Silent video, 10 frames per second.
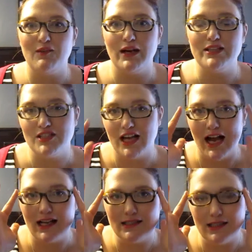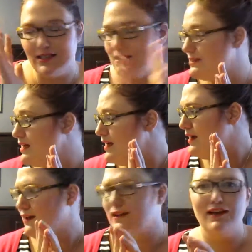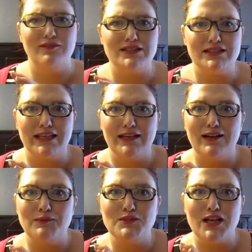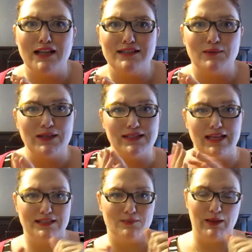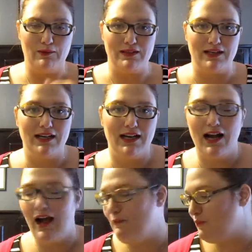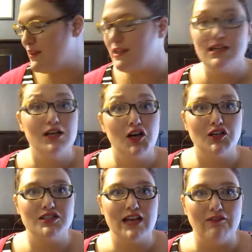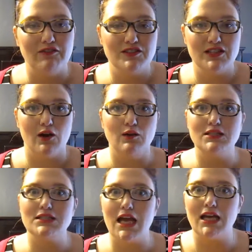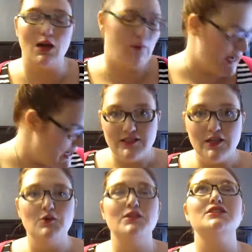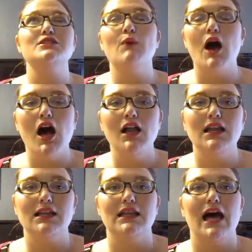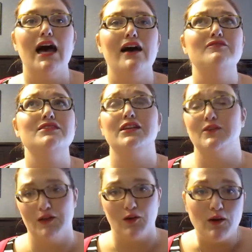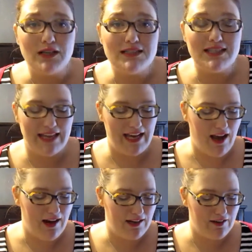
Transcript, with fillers: what she got because it is, a lot of it's cute. I'm jealous. I'm excited to play with her, um, with her stuff. So let's get going. So the small loves unicorns. They are her